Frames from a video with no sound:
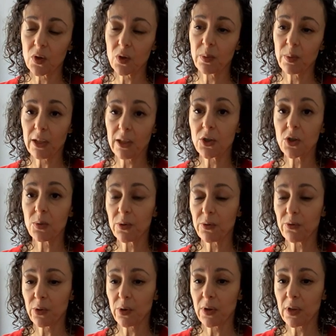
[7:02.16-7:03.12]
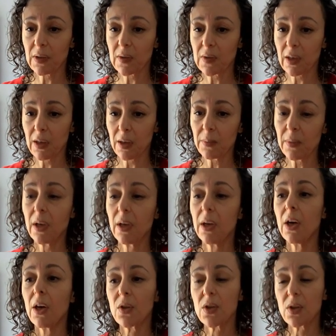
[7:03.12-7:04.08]
to be eligible for the exam.
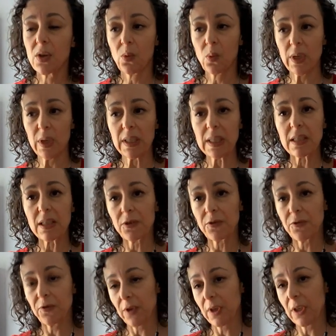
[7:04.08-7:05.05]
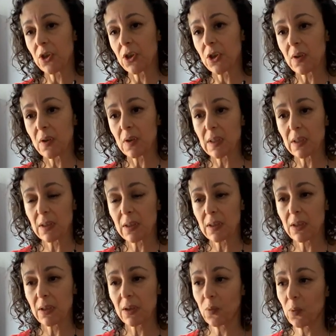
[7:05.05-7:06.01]
So once they finish the
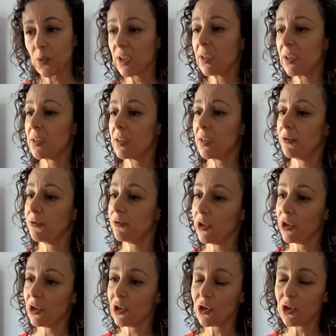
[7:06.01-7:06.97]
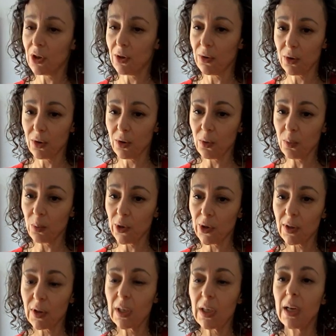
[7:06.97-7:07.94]
16 weeks, they've finished all their
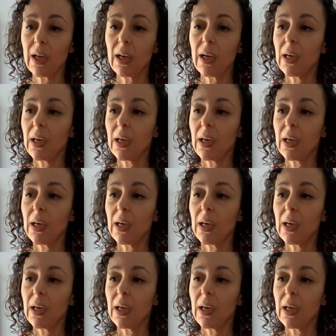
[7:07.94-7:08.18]
homework.